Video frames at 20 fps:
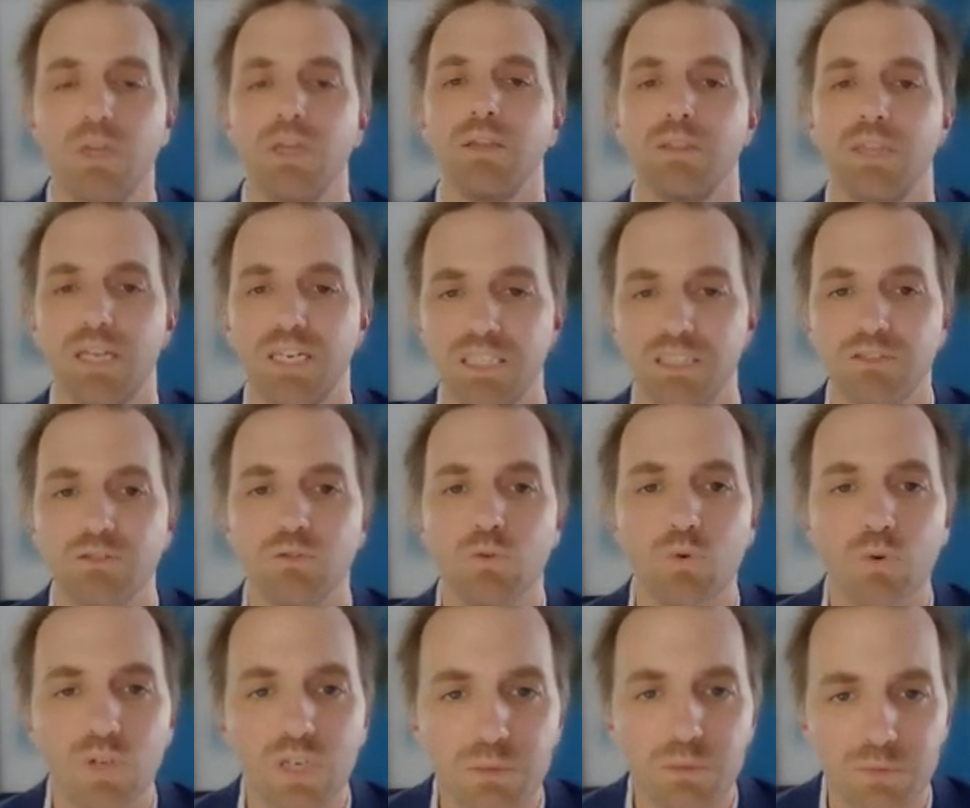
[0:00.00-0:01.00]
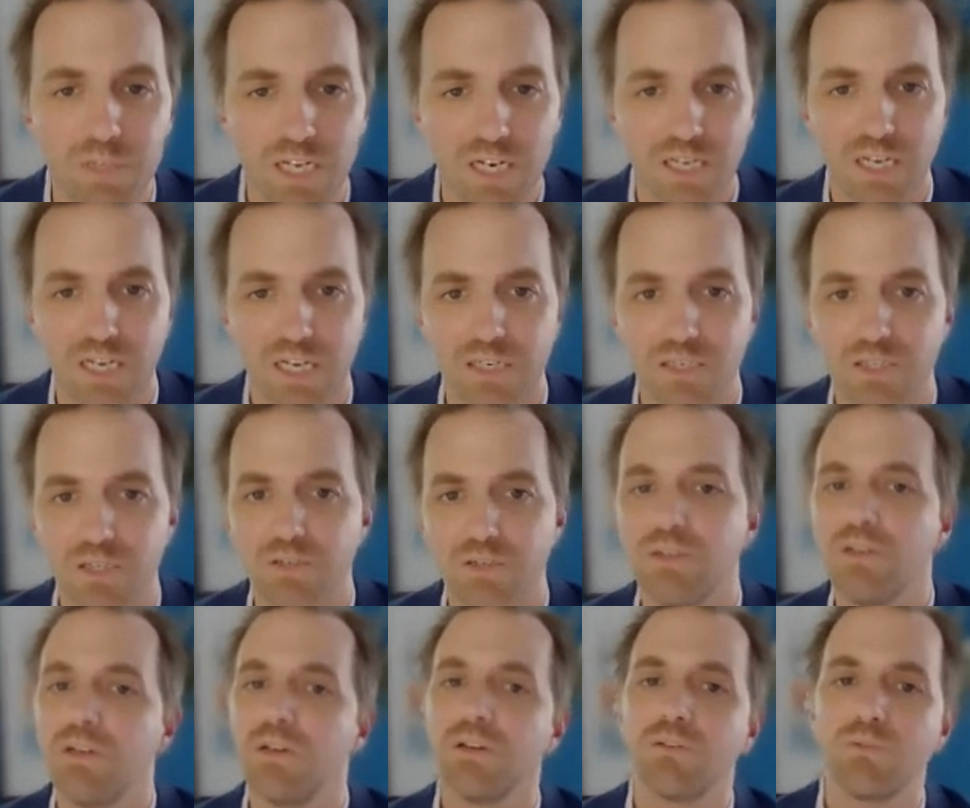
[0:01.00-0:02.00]
That is NOIB's allegation,
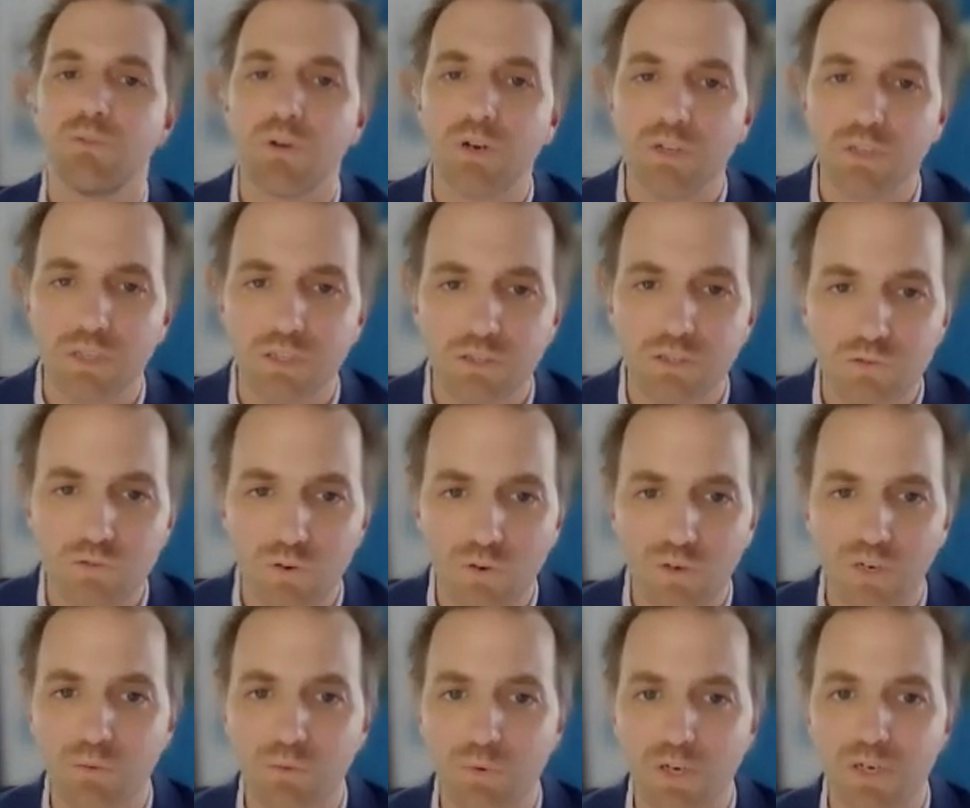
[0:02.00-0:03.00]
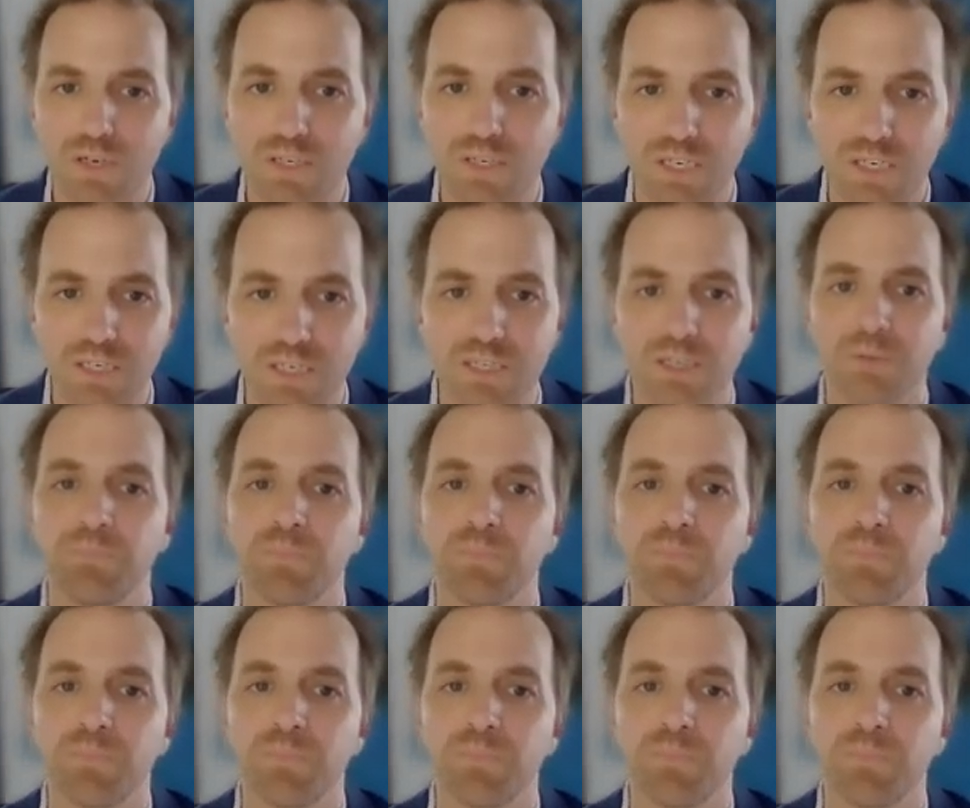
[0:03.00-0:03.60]
rather strongly worded.